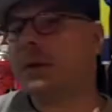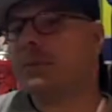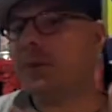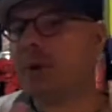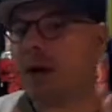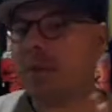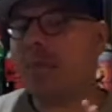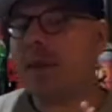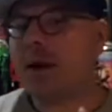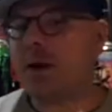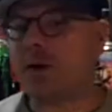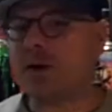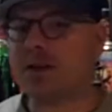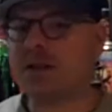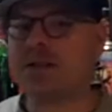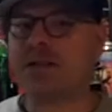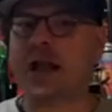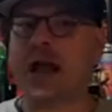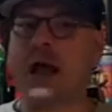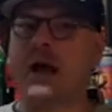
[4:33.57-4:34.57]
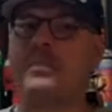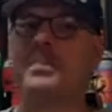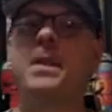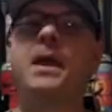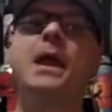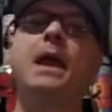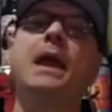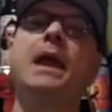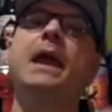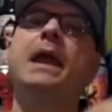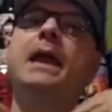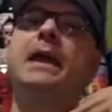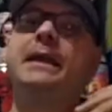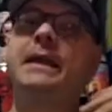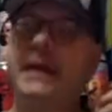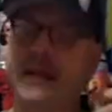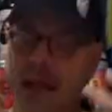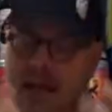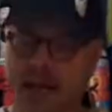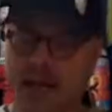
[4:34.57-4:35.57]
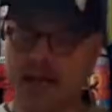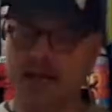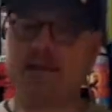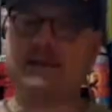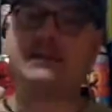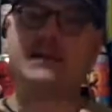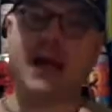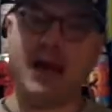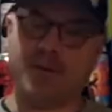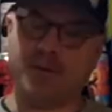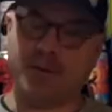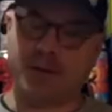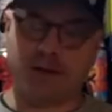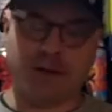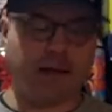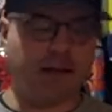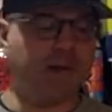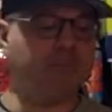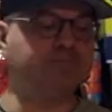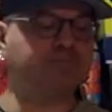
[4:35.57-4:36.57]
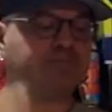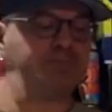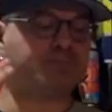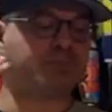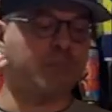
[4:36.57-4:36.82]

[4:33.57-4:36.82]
up like American stout. It is definitely